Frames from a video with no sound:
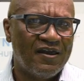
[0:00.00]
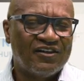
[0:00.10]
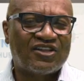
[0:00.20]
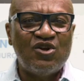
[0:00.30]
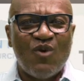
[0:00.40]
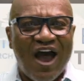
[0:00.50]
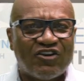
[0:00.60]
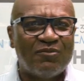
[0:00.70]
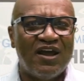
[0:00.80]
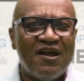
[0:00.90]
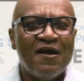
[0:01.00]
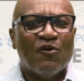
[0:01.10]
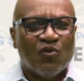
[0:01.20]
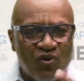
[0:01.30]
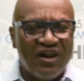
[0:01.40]
See, you have to be
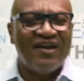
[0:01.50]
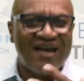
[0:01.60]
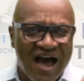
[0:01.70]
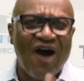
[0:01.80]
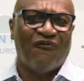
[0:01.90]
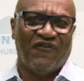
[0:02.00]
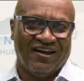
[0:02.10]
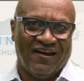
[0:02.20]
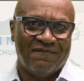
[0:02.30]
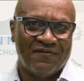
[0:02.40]
really confident.